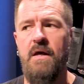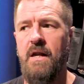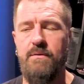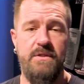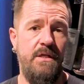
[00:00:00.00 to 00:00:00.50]

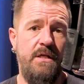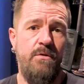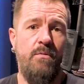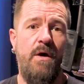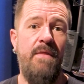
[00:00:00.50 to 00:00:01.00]
and I was going to need
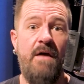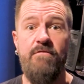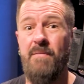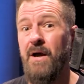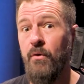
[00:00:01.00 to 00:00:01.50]
to run that
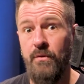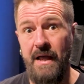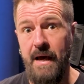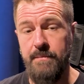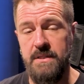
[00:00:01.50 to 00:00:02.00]
from my own
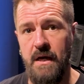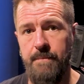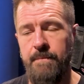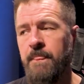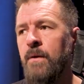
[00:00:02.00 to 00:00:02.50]
laptop.